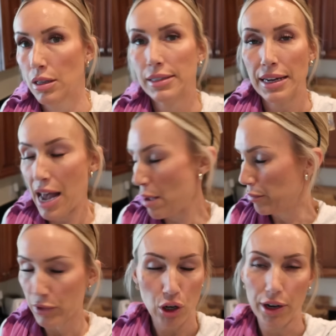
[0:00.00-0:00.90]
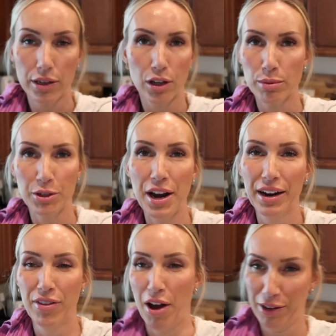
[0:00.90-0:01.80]
let's say Cap, sorry, I lost my
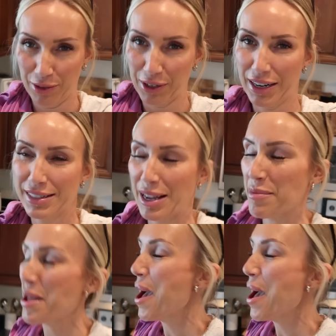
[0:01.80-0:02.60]
train of thought. I was looking at Seb.